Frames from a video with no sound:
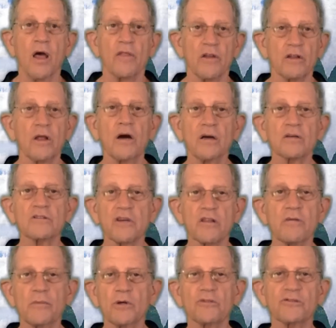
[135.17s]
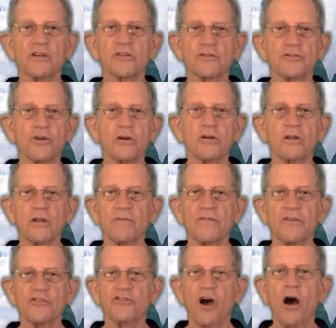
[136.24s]
The lungs are the most external of
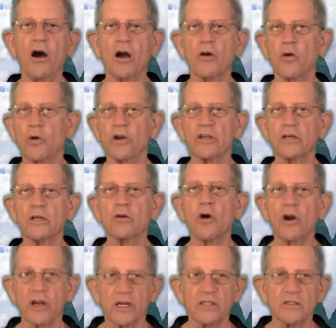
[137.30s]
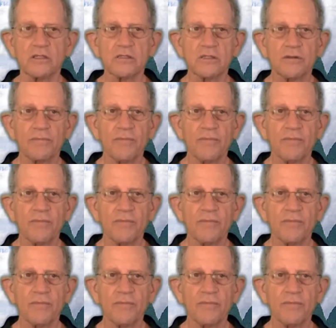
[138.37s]
the zong or yin organs.